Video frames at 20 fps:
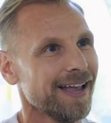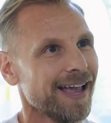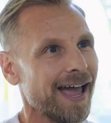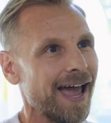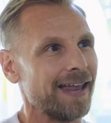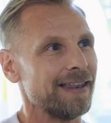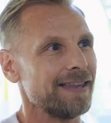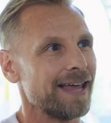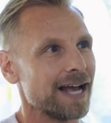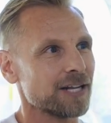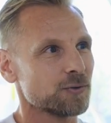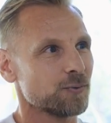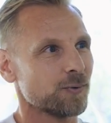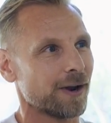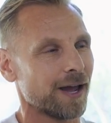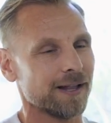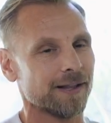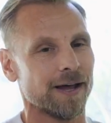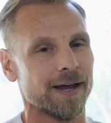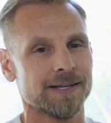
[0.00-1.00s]
And that's what
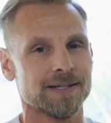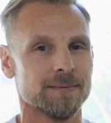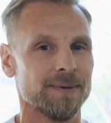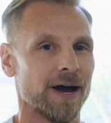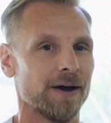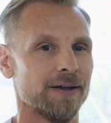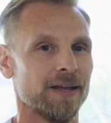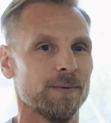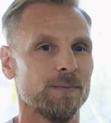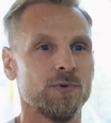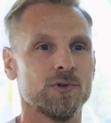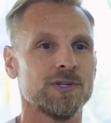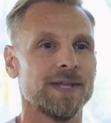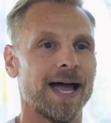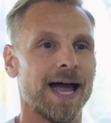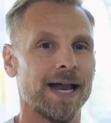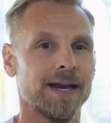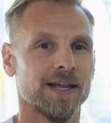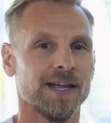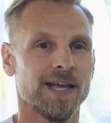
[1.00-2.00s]
I liked about him is
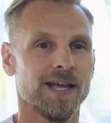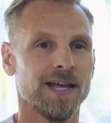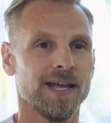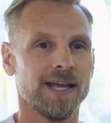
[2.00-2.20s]
that